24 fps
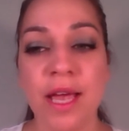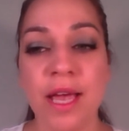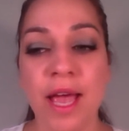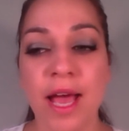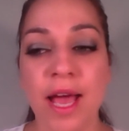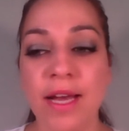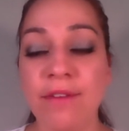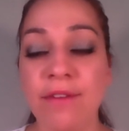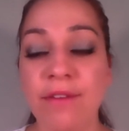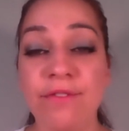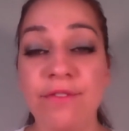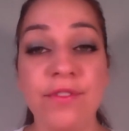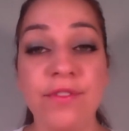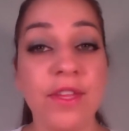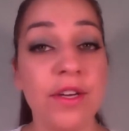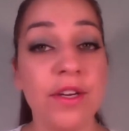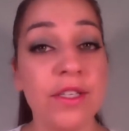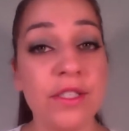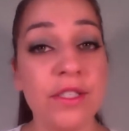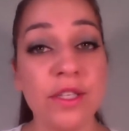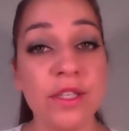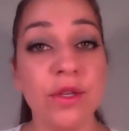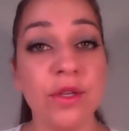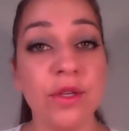And if there
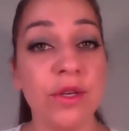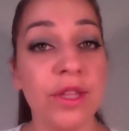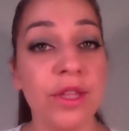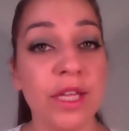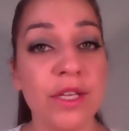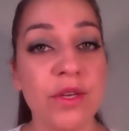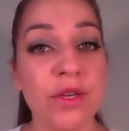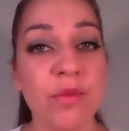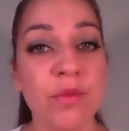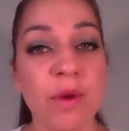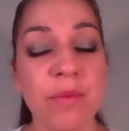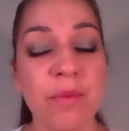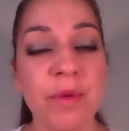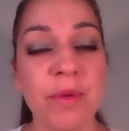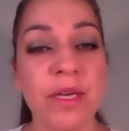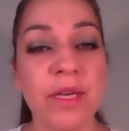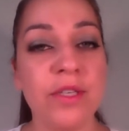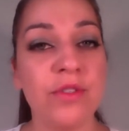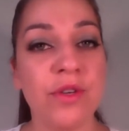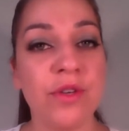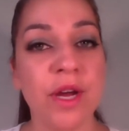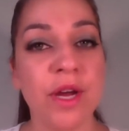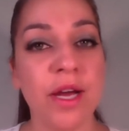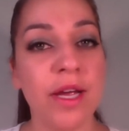is a look that you want me to
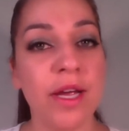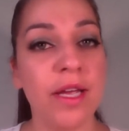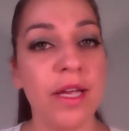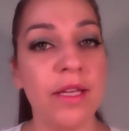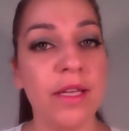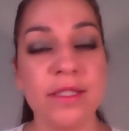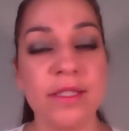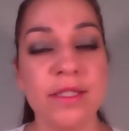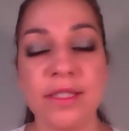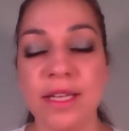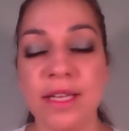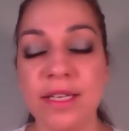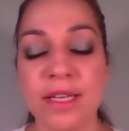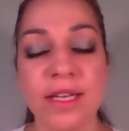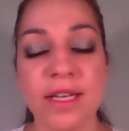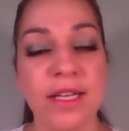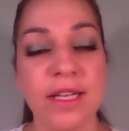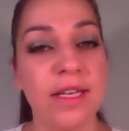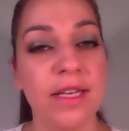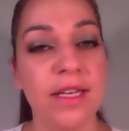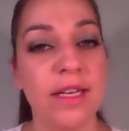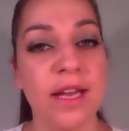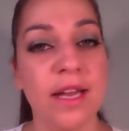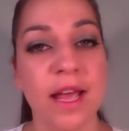try, send it
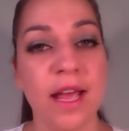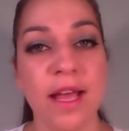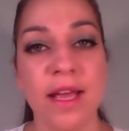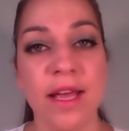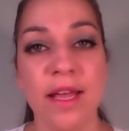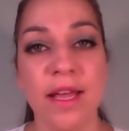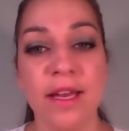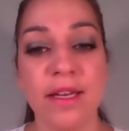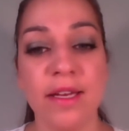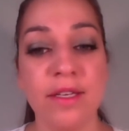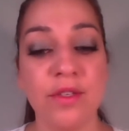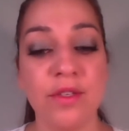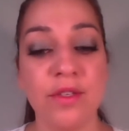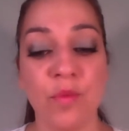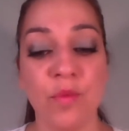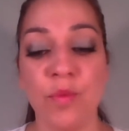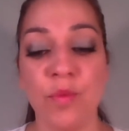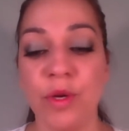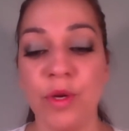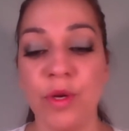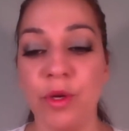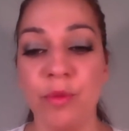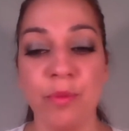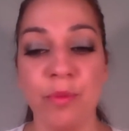in and
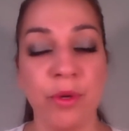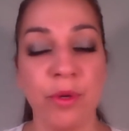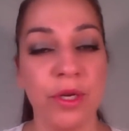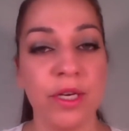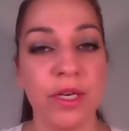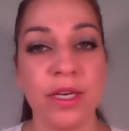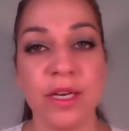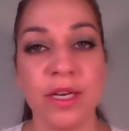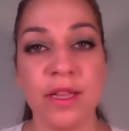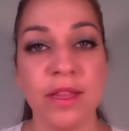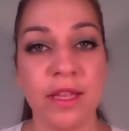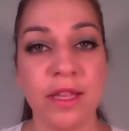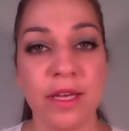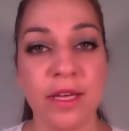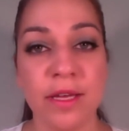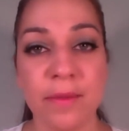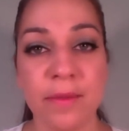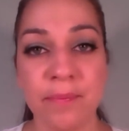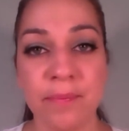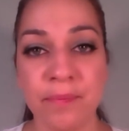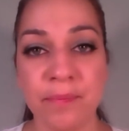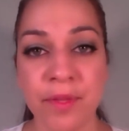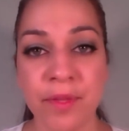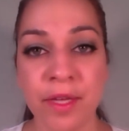we'll put it in